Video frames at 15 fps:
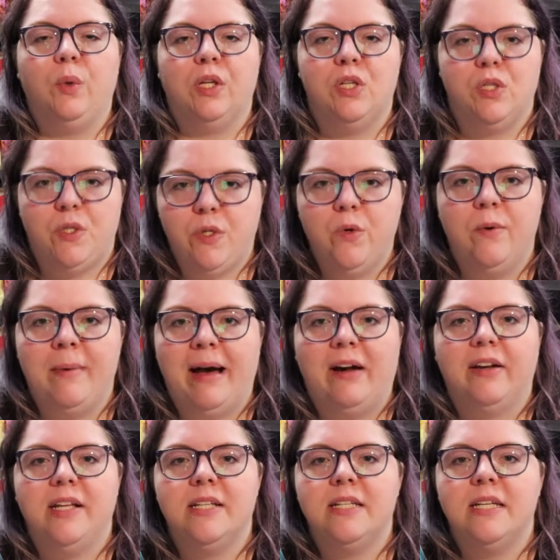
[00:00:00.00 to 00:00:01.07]
can do
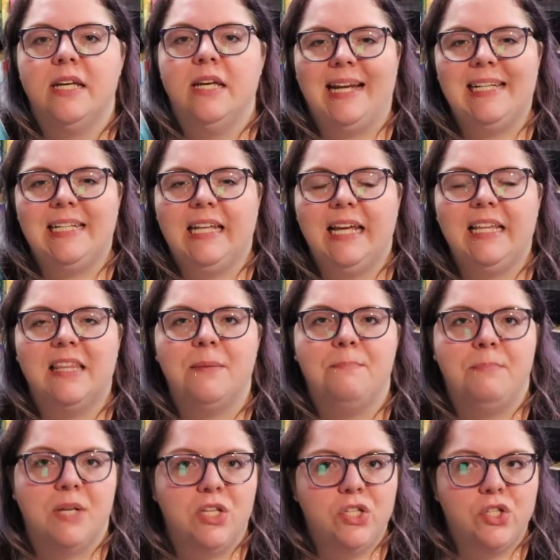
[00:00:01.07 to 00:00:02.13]
about it. I did like the
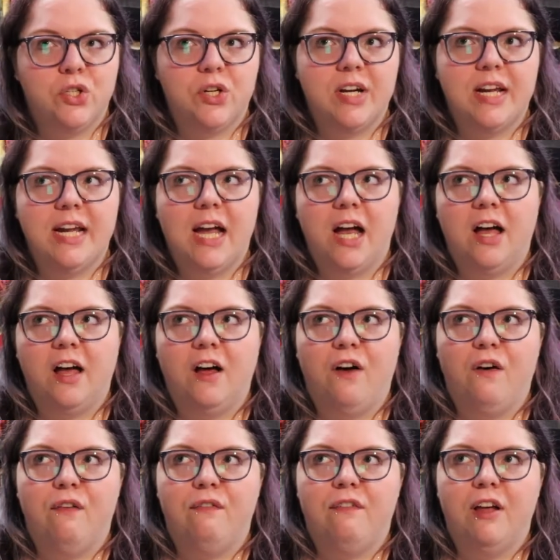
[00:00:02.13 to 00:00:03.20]
mystery
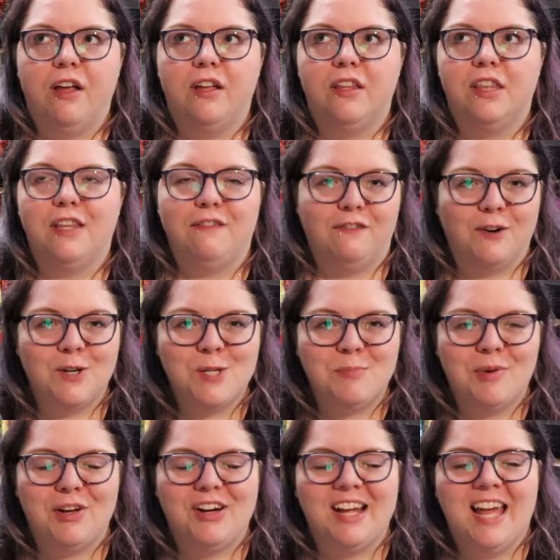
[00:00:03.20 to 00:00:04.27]
of the first
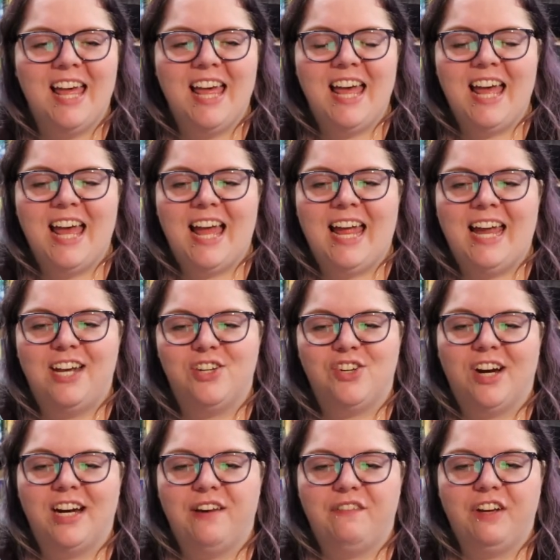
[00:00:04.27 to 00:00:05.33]
book and
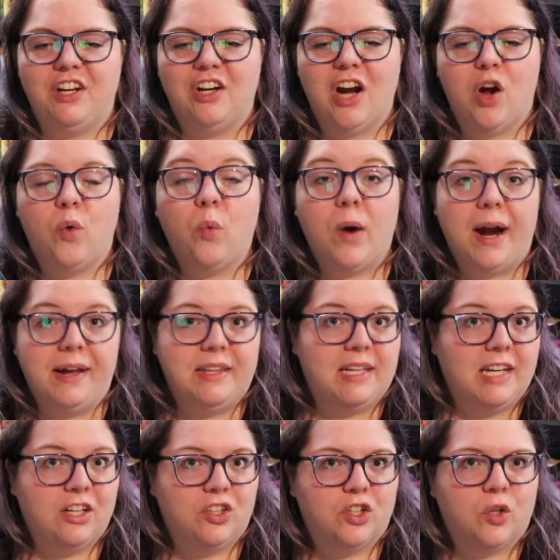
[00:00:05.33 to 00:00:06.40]
trying to figure out why the
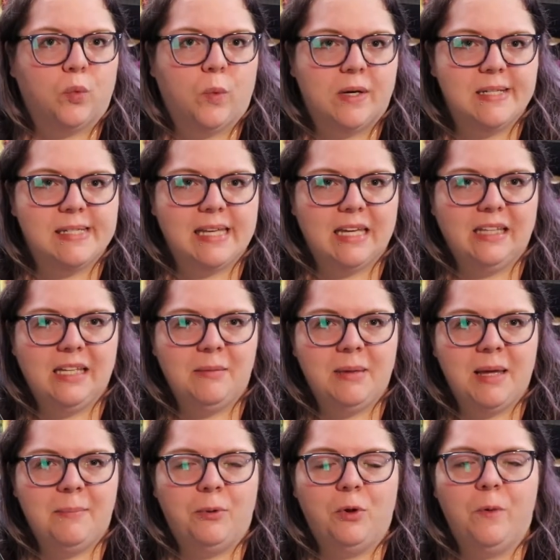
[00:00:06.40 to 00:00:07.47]
killer was killing
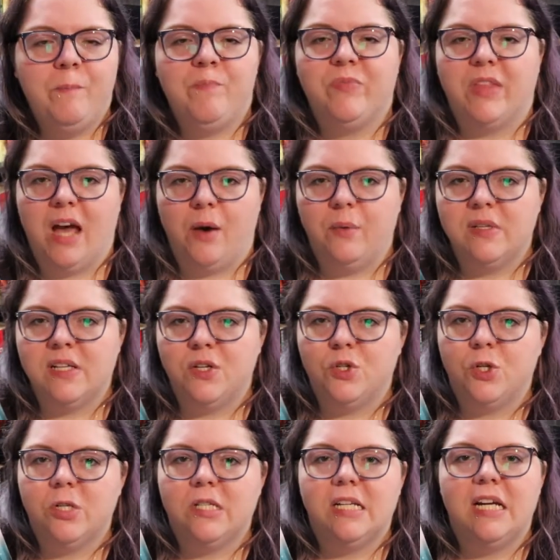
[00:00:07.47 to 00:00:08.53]
people. That was
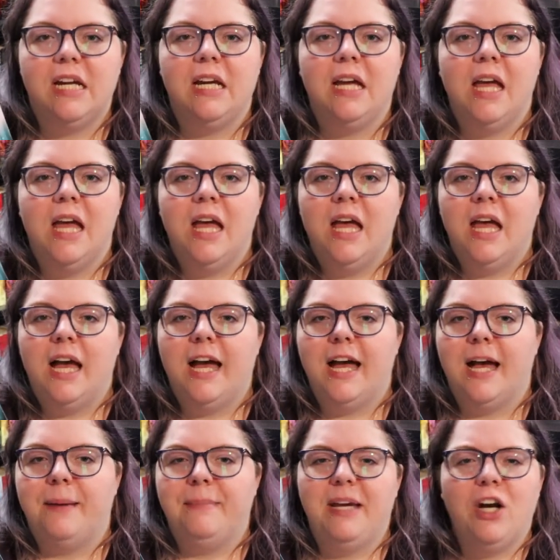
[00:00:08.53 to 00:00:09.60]
interesting.
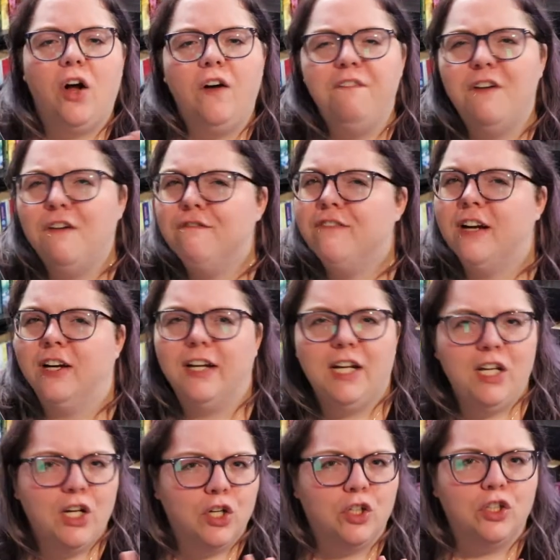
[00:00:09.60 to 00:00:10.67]
Um, it all felt
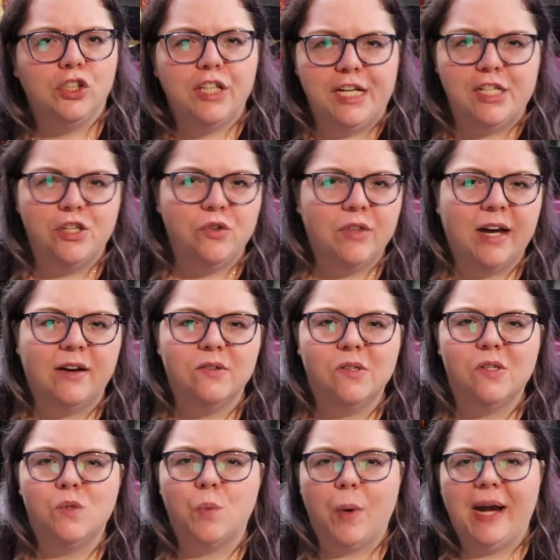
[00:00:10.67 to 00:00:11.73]
very early
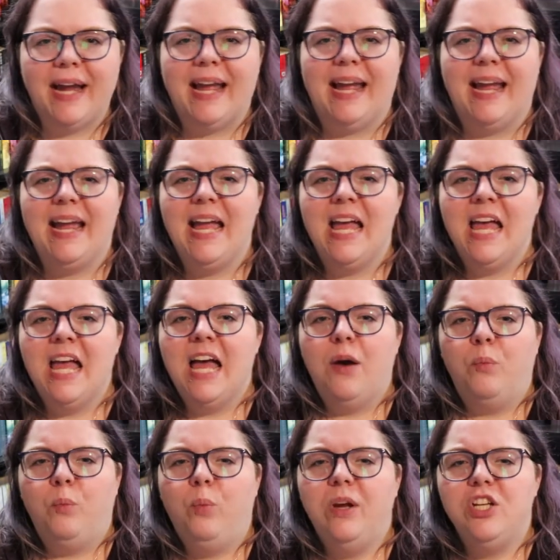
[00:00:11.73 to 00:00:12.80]
2000s YA,
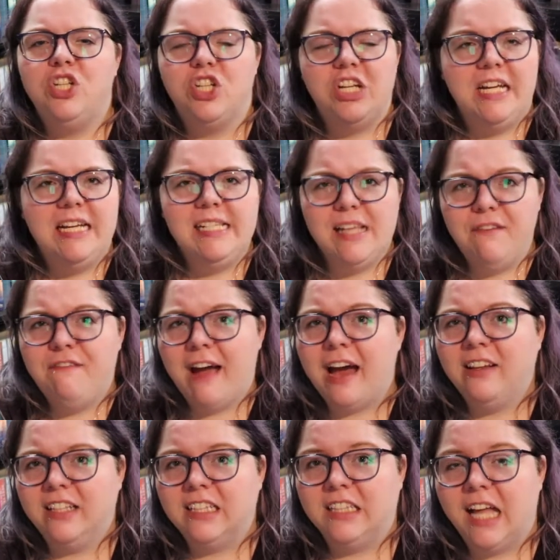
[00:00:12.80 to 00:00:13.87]
which is a
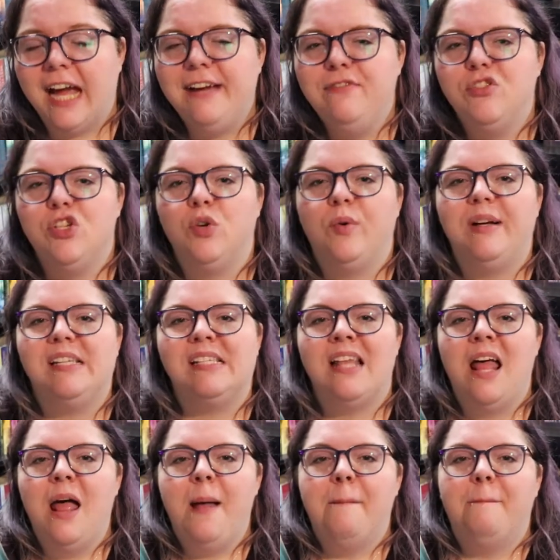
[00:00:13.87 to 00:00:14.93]
valid life choice,
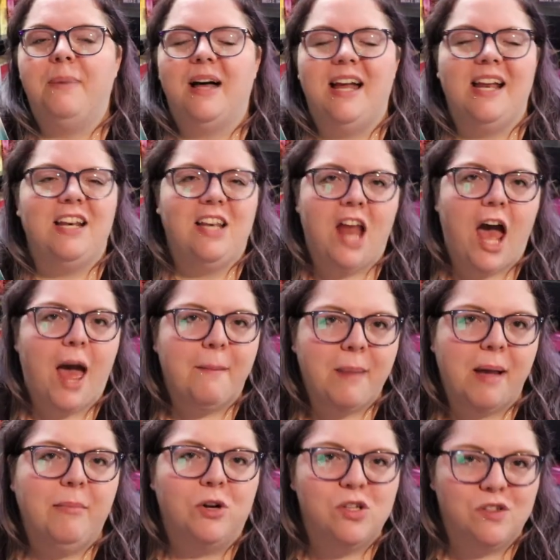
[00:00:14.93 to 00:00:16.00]
but not
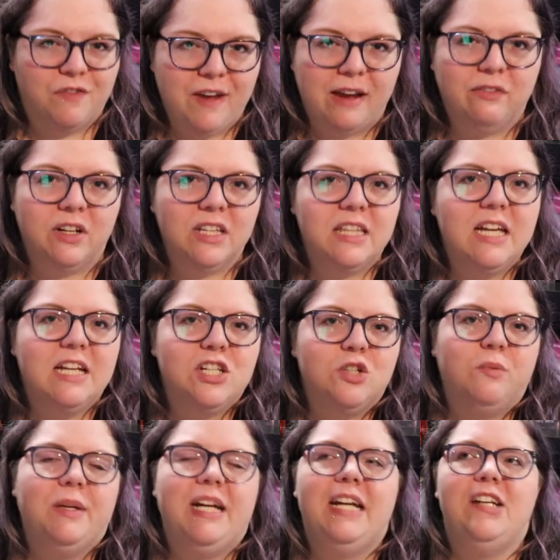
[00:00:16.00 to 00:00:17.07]
my most favorite thing
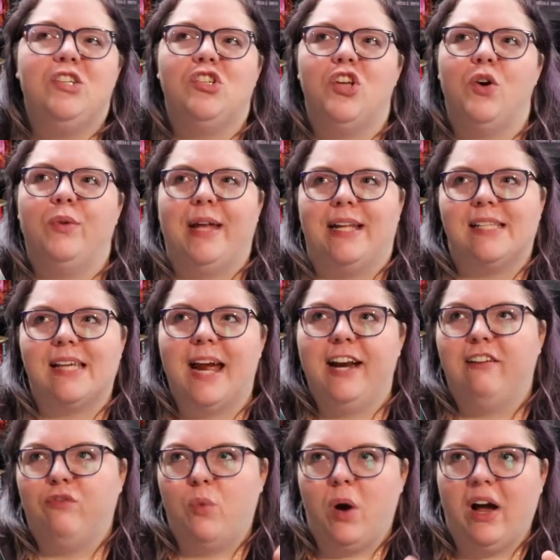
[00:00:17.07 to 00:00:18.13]
to read. So that's
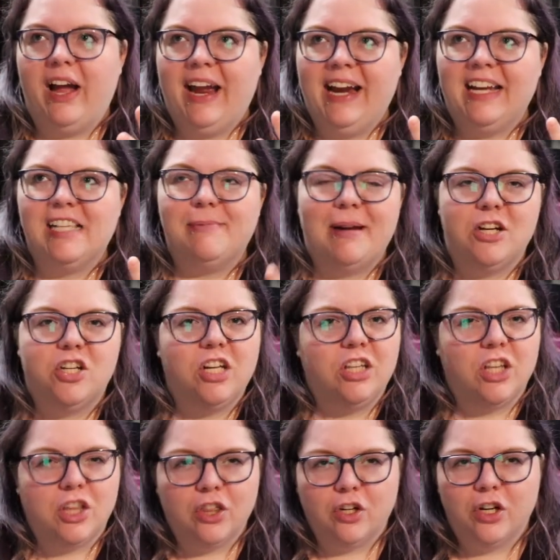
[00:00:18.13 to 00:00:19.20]
kind of why, especially
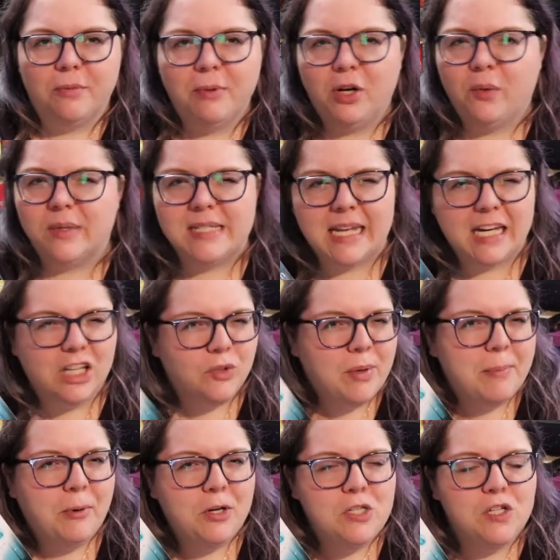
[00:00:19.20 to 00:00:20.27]
the third book was like a
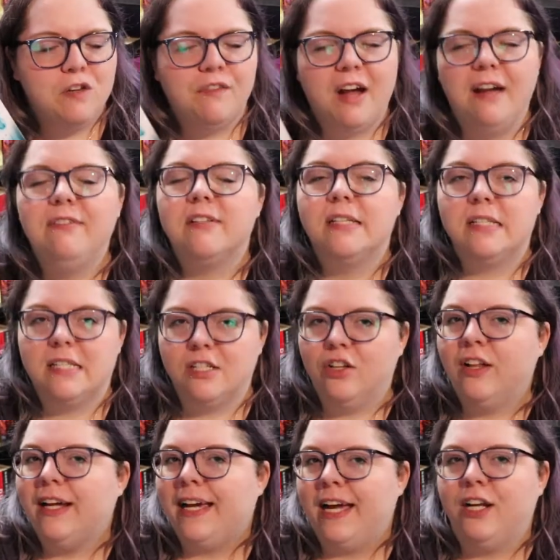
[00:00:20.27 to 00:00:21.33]
3.25.
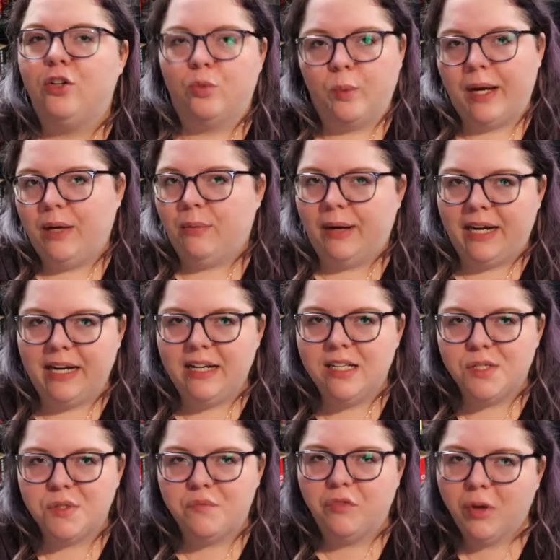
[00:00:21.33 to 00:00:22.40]
Still, again, great
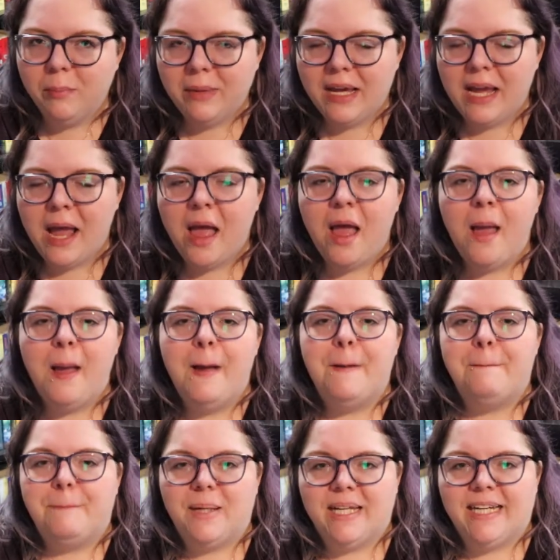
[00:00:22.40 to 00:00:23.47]
ratings from me,
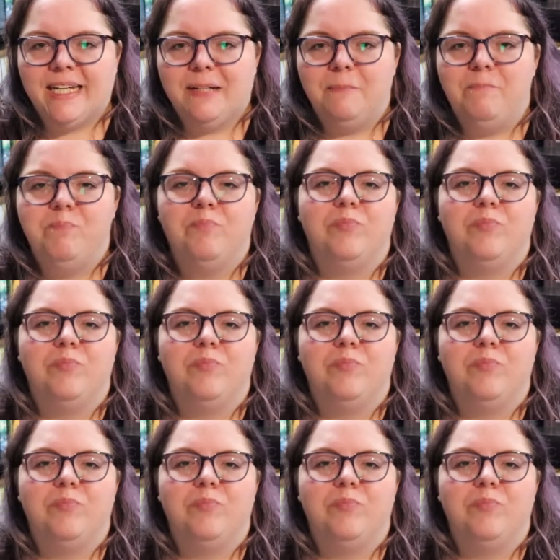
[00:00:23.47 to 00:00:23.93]
but